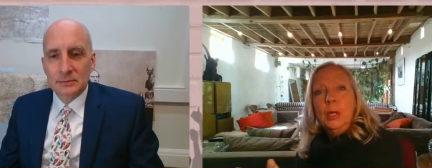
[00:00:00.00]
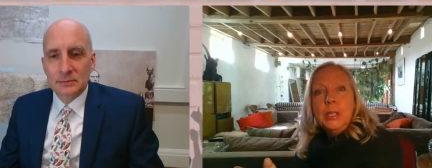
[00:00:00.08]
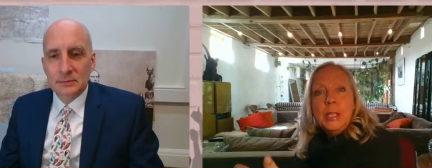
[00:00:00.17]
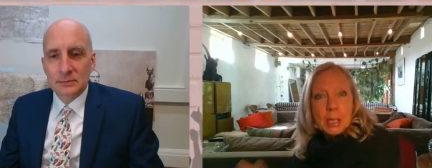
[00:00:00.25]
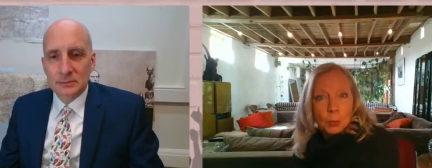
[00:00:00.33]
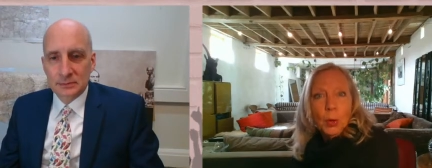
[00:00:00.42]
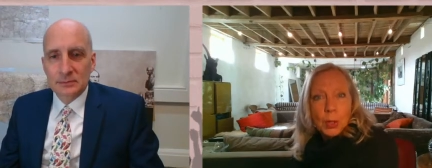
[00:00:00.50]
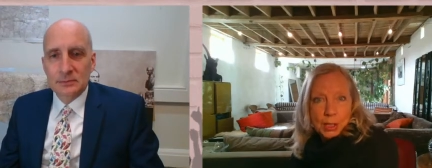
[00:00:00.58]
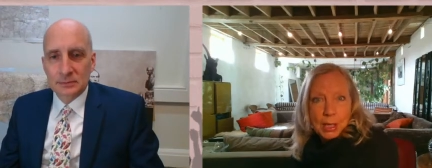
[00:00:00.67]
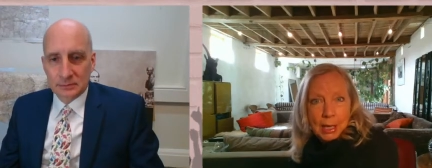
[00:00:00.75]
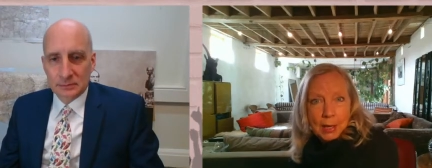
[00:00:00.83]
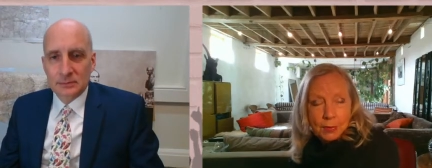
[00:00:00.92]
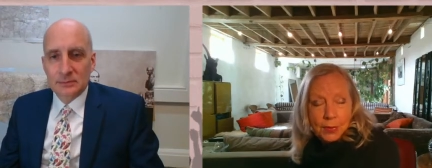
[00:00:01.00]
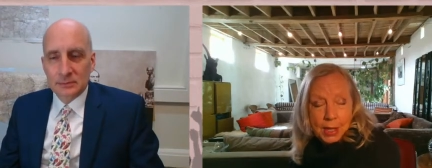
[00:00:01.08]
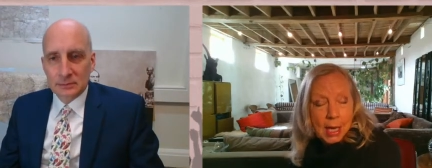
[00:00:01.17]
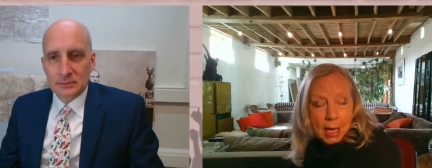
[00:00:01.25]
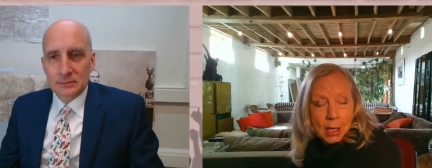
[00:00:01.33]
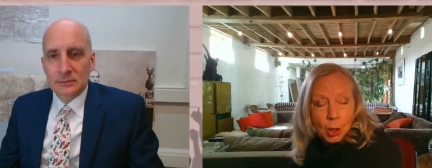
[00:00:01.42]
Speaker 1: who didn't want to leave
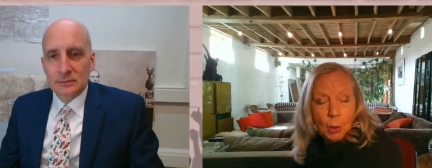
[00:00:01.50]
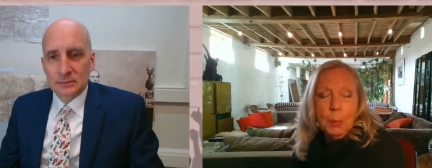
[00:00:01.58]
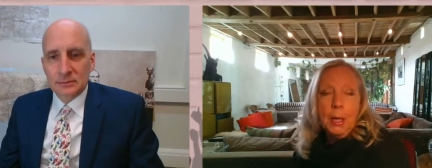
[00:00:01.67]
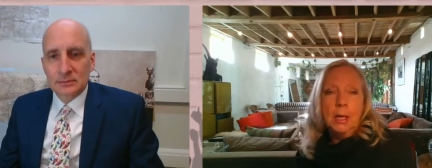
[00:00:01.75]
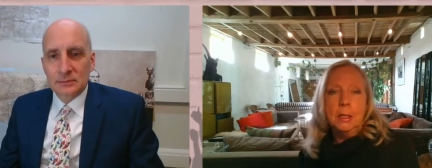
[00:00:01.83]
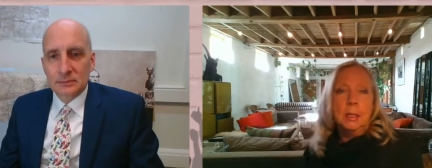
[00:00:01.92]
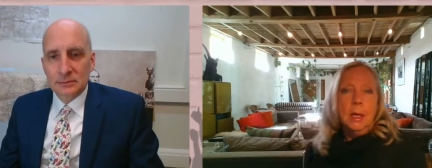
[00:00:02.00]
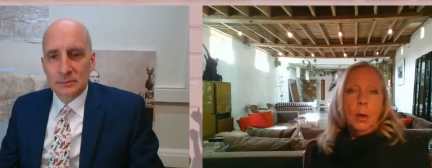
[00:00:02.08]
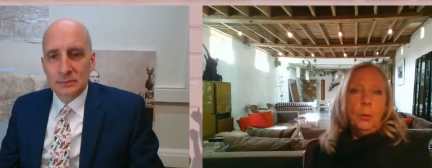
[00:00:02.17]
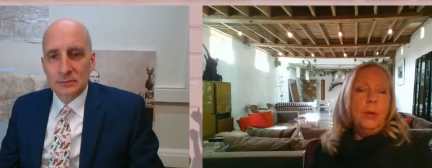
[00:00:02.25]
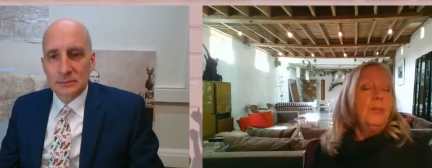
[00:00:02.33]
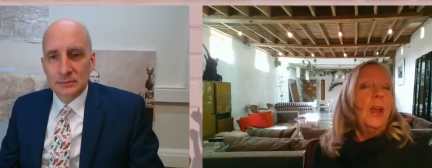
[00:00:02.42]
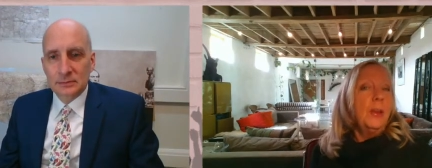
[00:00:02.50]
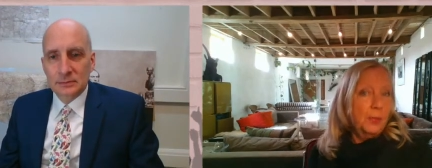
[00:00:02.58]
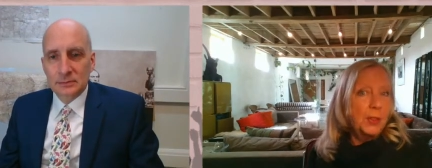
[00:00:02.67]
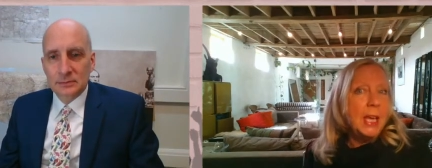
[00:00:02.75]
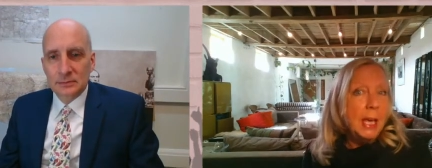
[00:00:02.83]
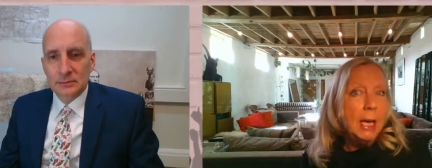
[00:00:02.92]
the EU because we've
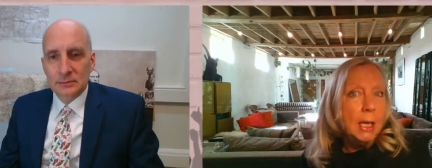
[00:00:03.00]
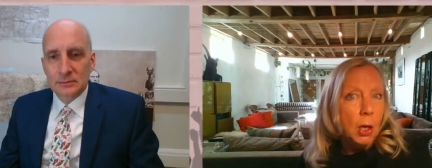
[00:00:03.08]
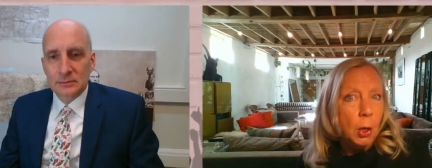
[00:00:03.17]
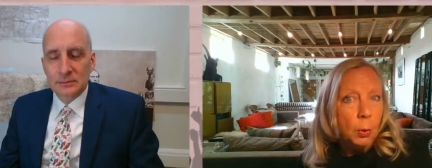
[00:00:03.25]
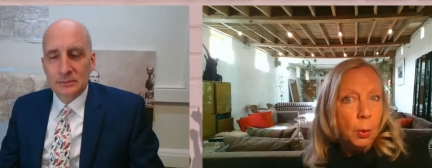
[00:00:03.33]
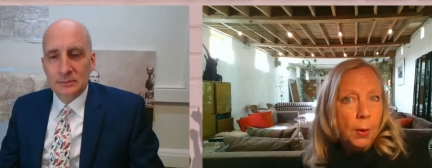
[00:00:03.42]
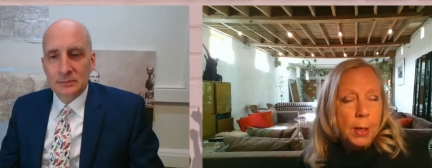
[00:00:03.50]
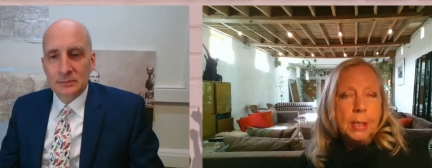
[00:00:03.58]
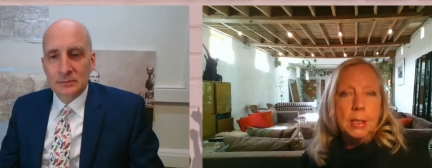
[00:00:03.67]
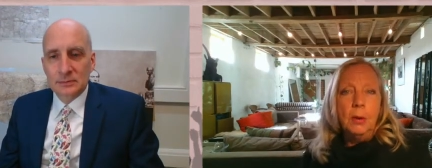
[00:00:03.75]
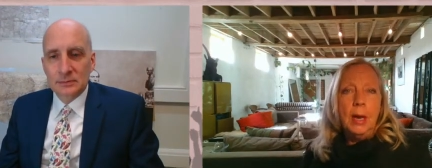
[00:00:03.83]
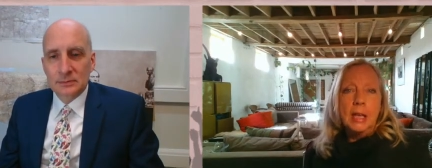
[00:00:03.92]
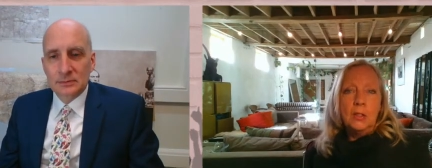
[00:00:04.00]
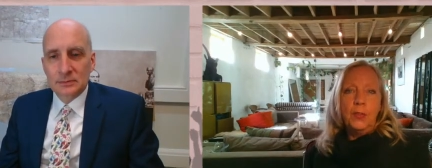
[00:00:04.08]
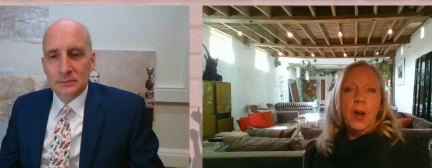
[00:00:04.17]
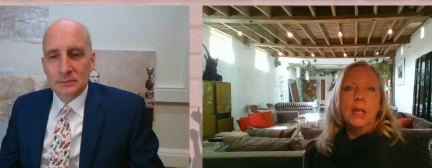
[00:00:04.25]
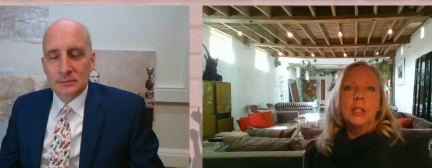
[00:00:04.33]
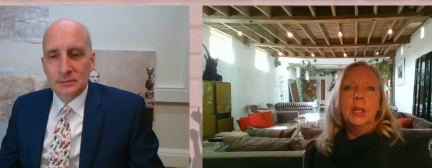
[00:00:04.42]
left the EU. So
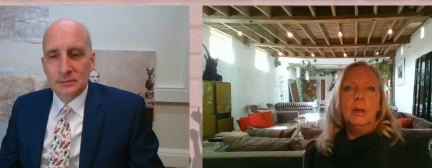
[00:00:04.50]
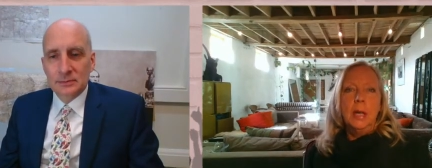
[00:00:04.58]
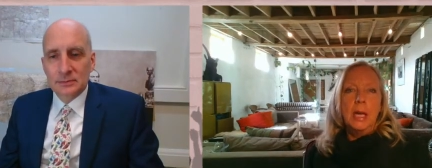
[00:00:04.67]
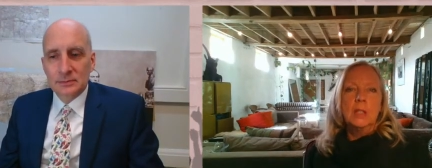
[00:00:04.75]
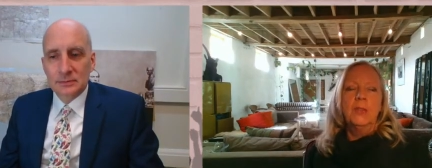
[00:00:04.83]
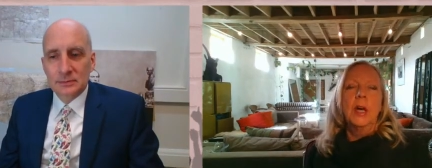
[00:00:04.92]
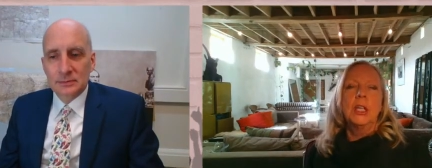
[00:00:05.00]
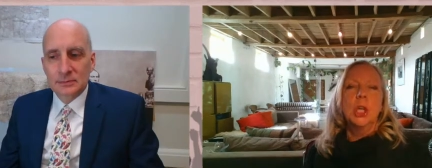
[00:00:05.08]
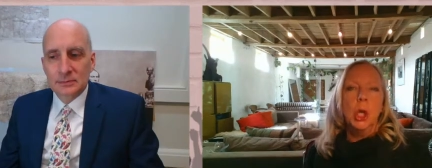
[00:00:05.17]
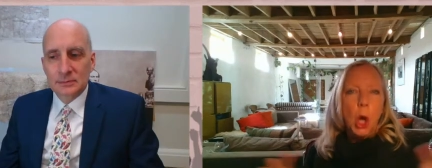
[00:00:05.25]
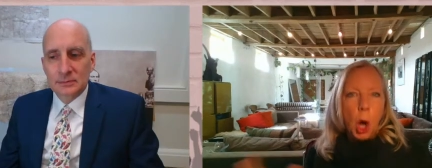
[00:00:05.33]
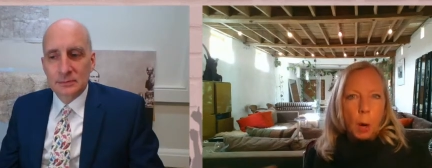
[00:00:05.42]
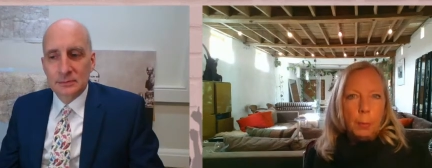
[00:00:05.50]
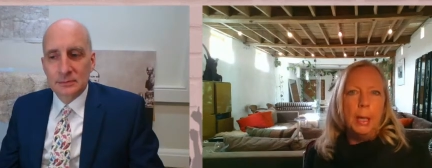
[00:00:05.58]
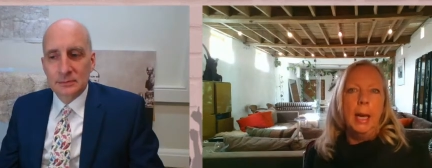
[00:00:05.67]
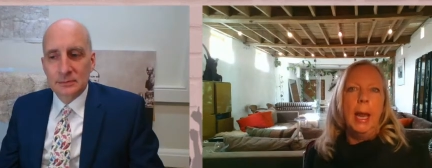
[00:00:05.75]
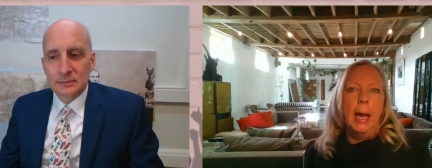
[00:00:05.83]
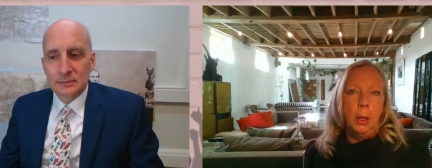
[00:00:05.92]
let's find a let's find a
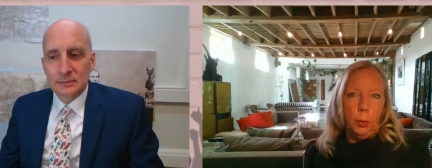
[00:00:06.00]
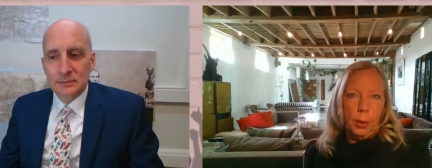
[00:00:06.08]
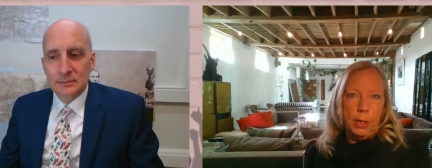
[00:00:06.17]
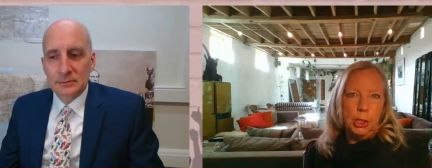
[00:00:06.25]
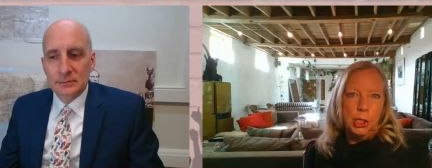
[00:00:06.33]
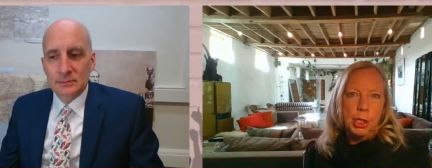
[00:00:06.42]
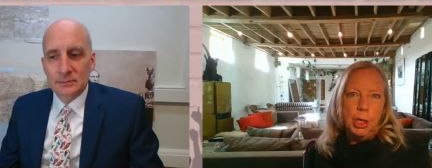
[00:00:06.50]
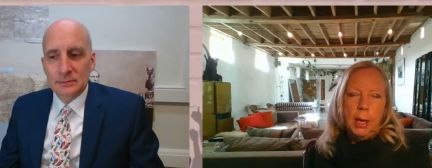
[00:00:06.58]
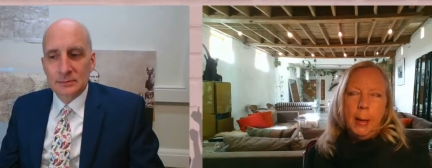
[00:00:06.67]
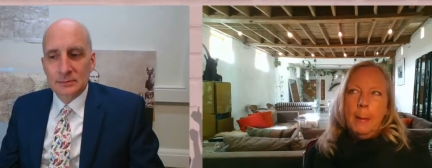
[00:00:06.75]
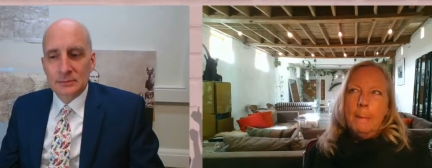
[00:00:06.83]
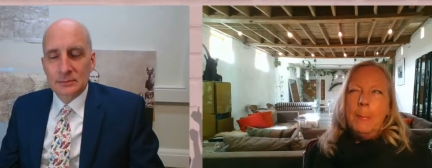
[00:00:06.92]
common language.